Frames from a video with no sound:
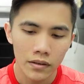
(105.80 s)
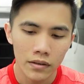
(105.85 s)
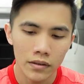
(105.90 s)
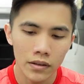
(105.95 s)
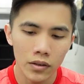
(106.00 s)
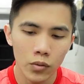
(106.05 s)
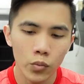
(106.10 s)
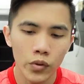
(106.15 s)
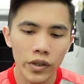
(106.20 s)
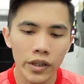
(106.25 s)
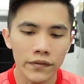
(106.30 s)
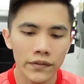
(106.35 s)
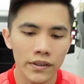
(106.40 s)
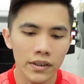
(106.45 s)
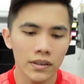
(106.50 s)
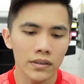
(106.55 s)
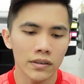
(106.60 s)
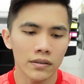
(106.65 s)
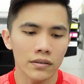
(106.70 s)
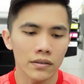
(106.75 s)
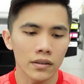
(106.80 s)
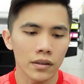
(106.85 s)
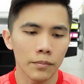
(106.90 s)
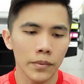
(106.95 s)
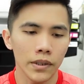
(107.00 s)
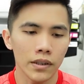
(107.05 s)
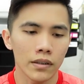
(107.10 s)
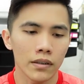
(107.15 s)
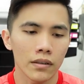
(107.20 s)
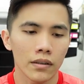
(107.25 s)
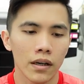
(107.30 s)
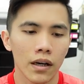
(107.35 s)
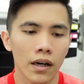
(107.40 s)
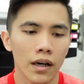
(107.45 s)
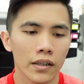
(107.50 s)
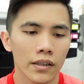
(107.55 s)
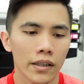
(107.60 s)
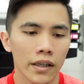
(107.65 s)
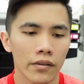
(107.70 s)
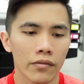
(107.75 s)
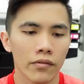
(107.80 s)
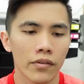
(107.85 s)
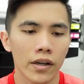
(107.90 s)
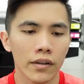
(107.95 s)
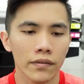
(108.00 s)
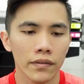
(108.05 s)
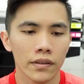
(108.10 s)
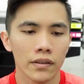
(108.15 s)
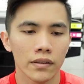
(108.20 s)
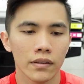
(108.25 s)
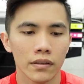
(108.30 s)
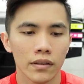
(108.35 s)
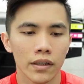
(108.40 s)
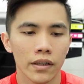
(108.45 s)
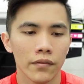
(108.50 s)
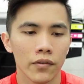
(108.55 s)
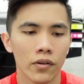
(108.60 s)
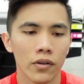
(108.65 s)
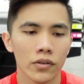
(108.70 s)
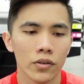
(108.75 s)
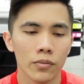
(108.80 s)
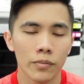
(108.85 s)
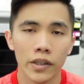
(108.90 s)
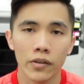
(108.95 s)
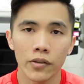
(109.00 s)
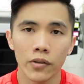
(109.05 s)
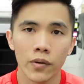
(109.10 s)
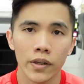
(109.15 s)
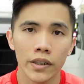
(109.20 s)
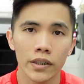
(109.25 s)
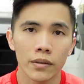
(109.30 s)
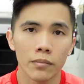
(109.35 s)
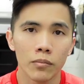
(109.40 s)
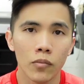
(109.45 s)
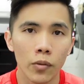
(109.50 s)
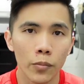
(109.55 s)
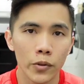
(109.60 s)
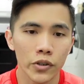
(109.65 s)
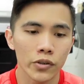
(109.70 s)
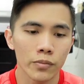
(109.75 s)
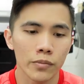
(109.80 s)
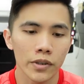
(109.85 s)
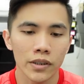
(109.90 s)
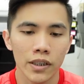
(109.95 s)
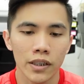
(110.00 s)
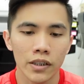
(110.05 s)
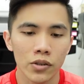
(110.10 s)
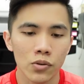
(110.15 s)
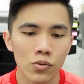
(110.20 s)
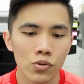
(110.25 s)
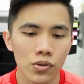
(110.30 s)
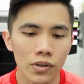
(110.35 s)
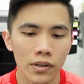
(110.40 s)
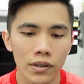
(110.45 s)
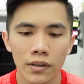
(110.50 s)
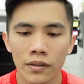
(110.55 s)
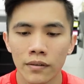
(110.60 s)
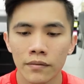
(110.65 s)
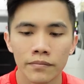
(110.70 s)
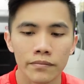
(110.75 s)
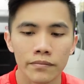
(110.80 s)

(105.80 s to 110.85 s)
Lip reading: The weaves is a bit hard and rough, therefore you may require more pre-treatment than usual.